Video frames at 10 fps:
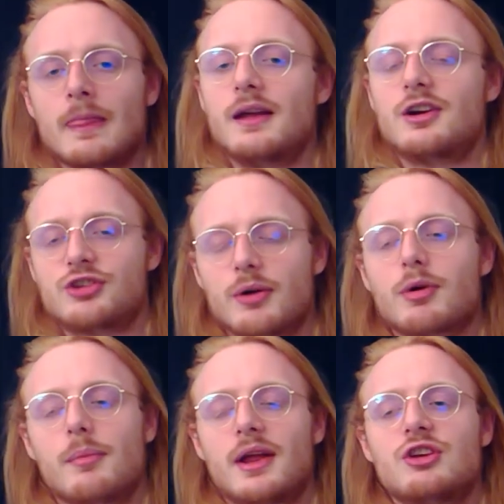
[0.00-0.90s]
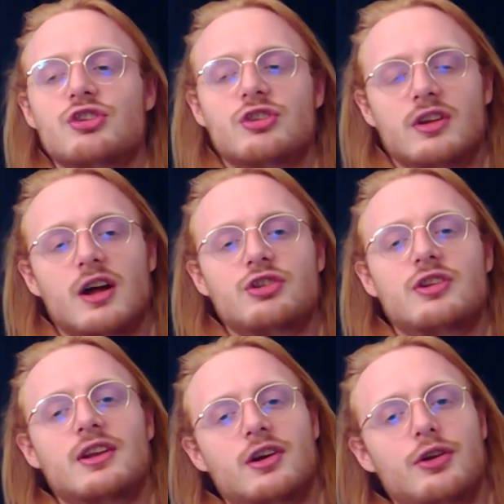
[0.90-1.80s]
There are some combinations in Dutch
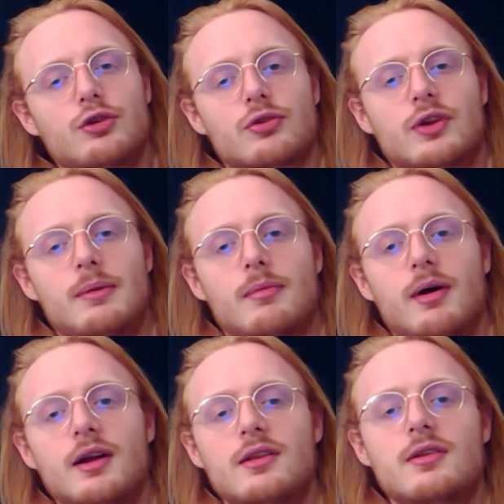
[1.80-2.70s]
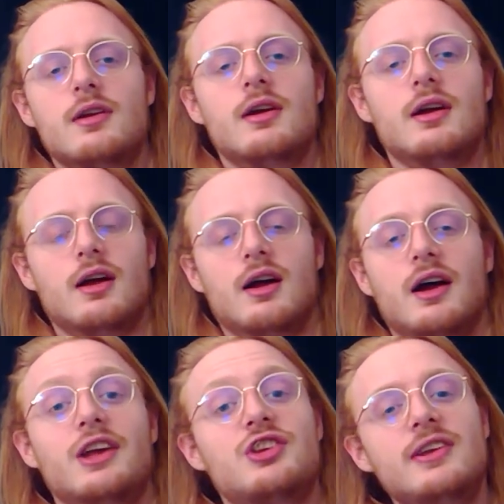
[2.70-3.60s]
that are useful to keep in mind.
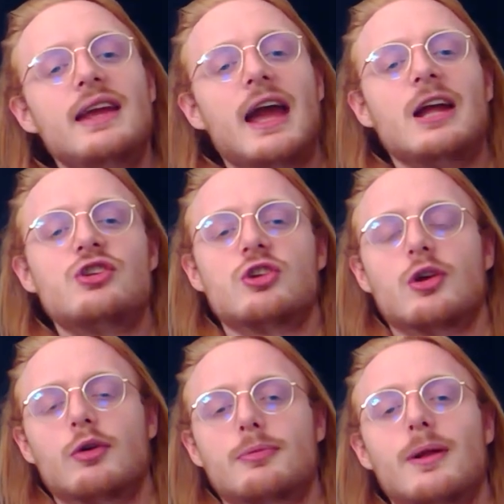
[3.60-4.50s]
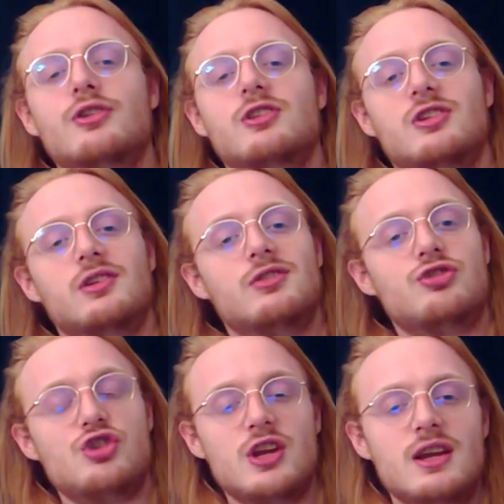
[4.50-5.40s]
A CH is always pronounced as a
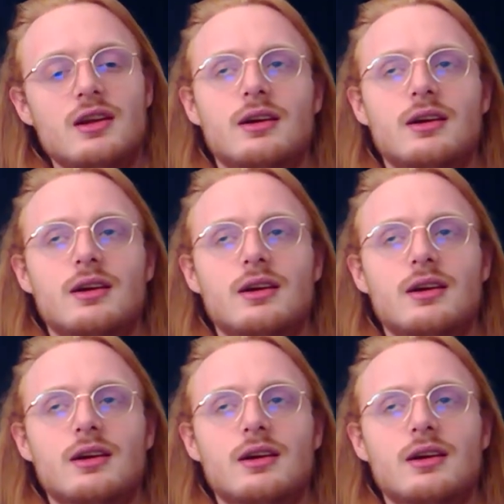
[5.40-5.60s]
G.